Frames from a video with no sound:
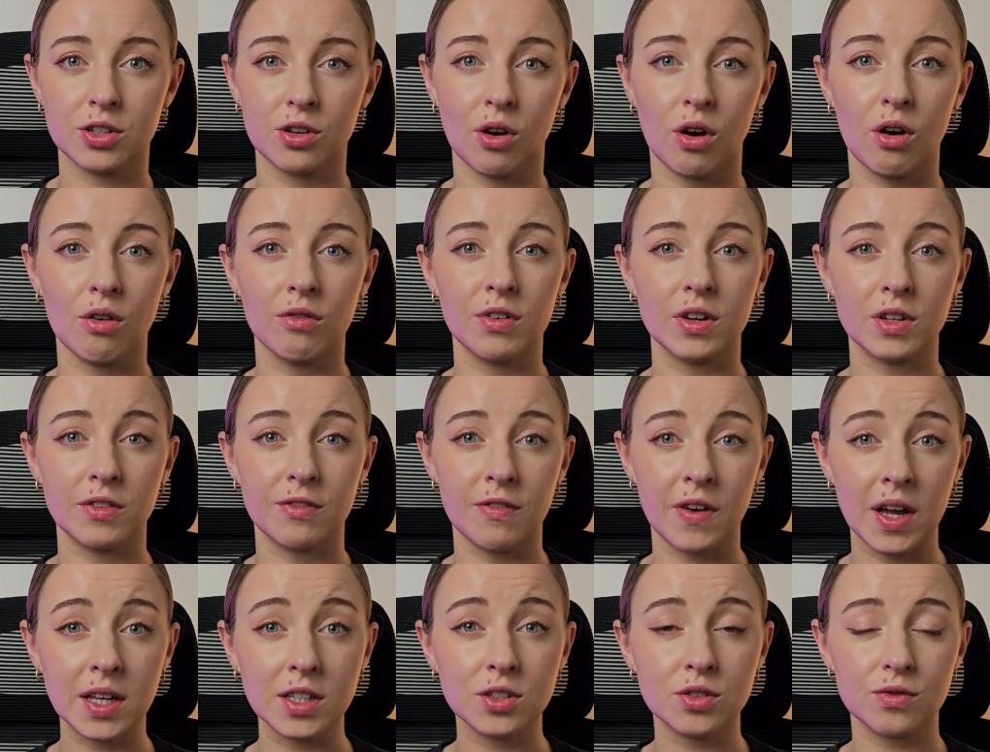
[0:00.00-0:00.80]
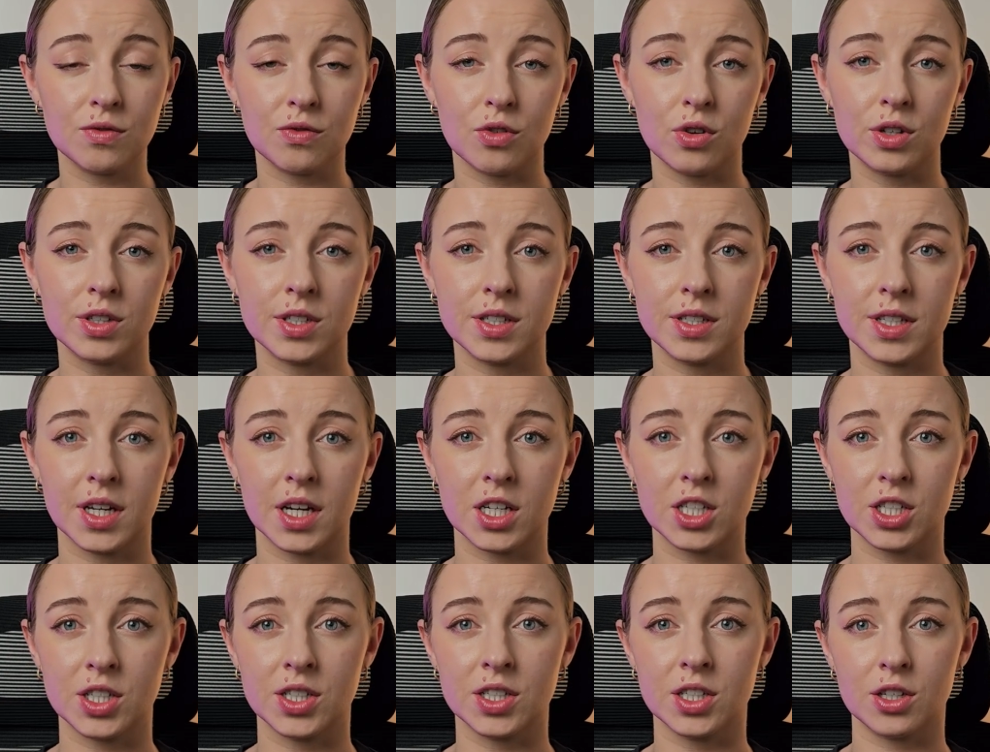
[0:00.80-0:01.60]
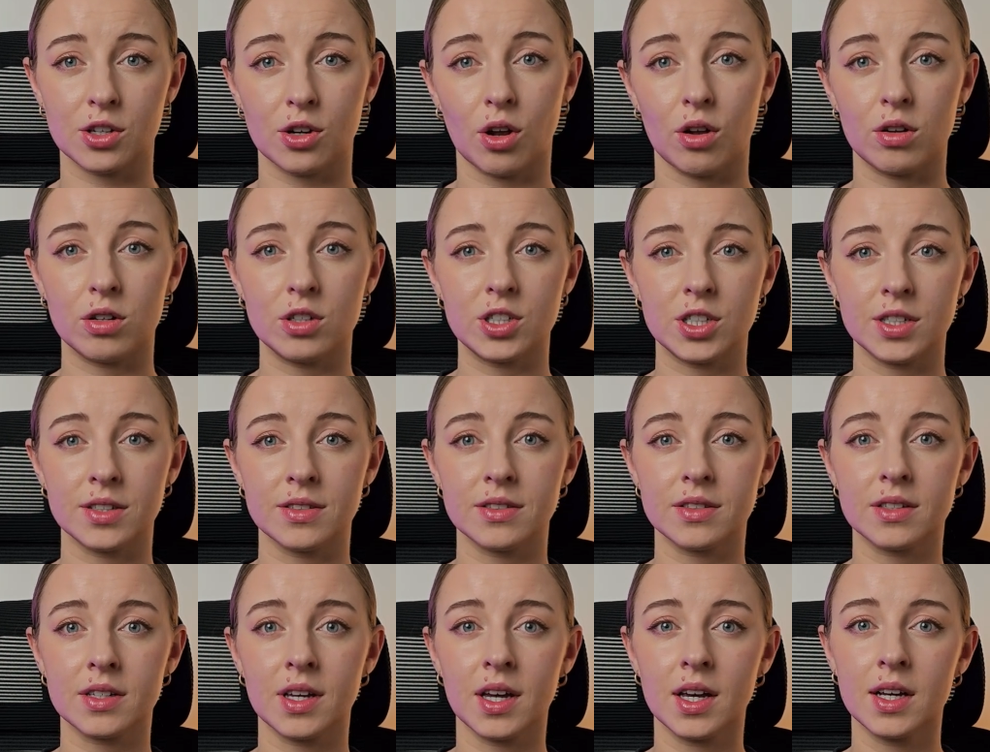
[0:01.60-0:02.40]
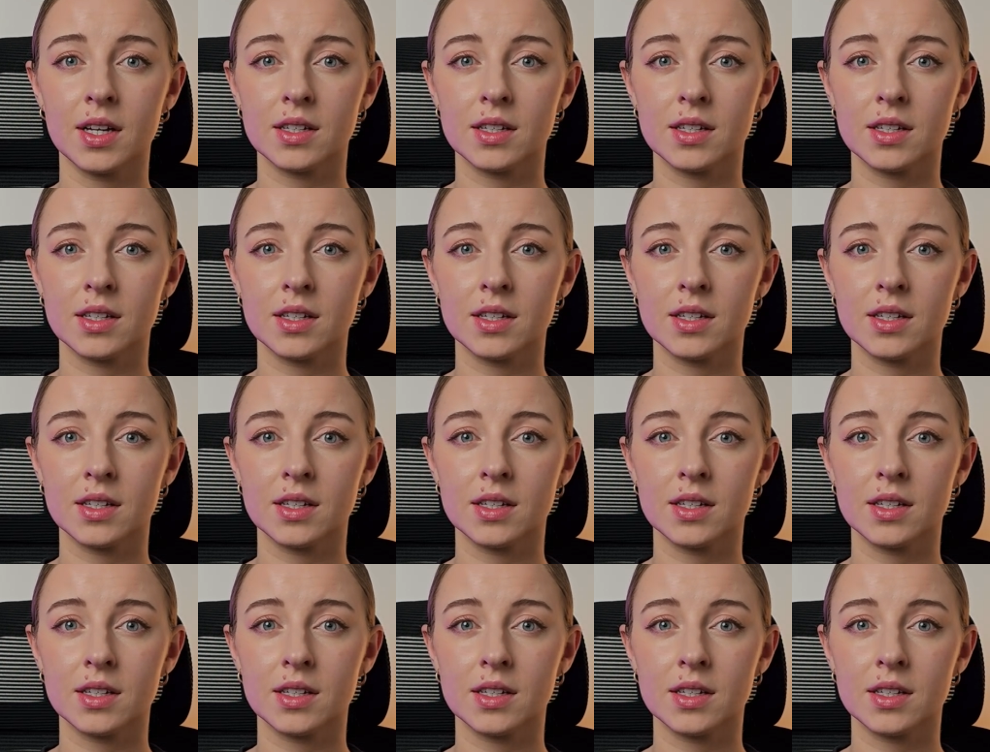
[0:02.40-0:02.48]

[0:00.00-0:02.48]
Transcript: of advanced fraud detection technologies